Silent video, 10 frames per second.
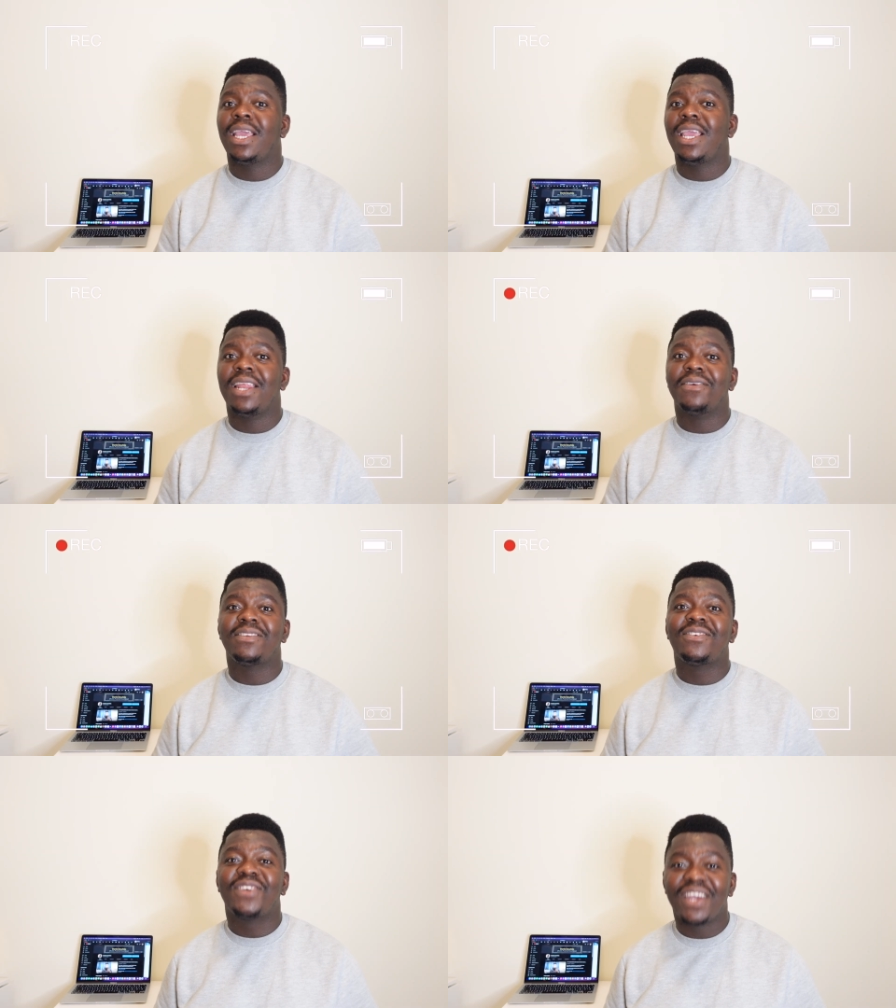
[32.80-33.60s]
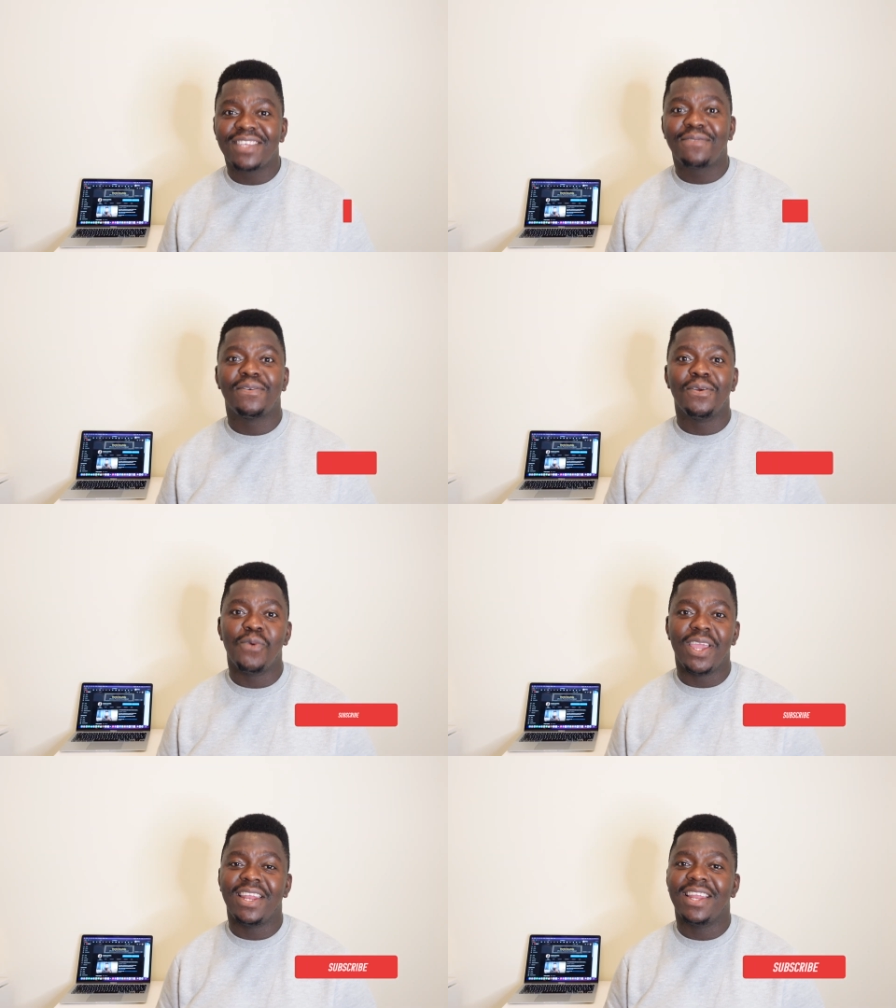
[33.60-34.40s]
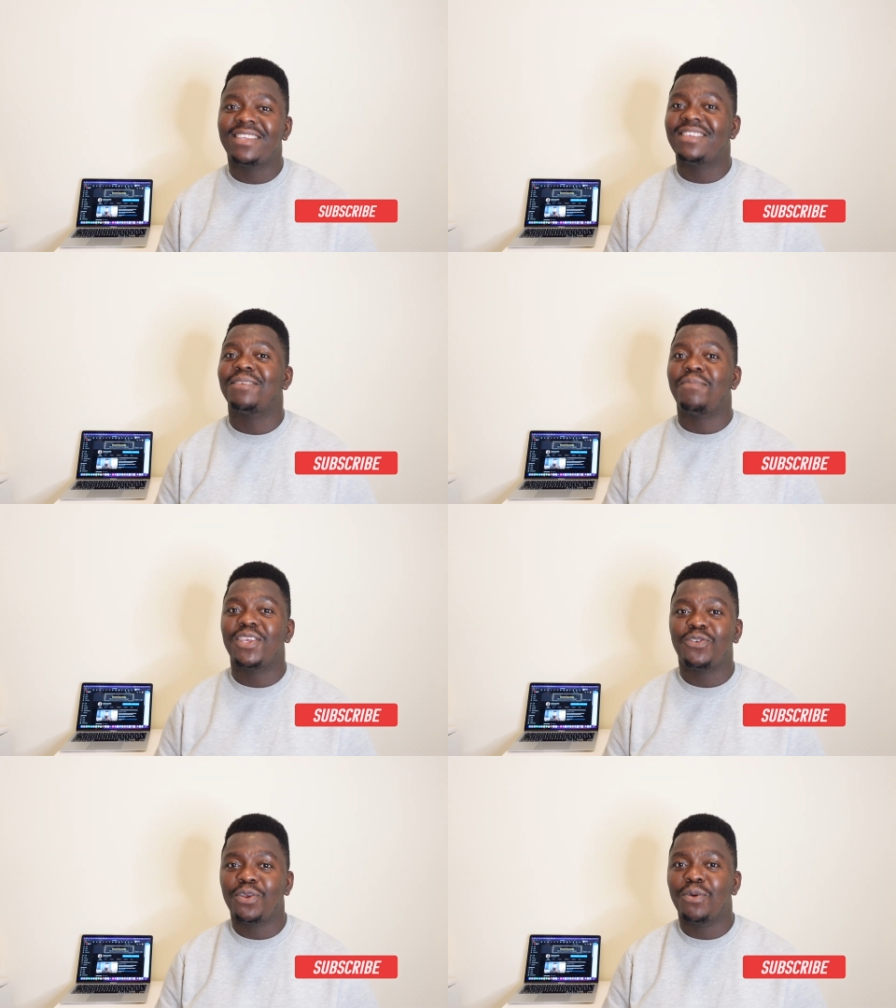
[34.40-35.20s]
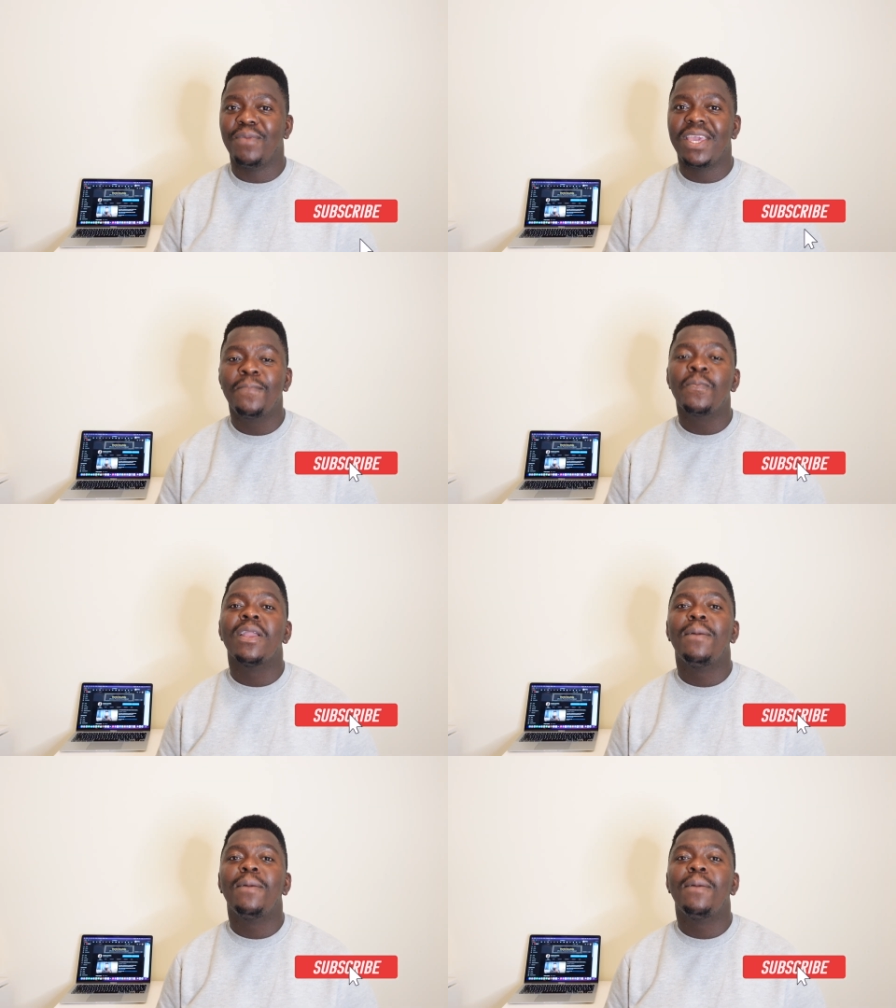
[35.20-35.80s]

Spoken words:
in a stress-free way, then this is a place you want to be.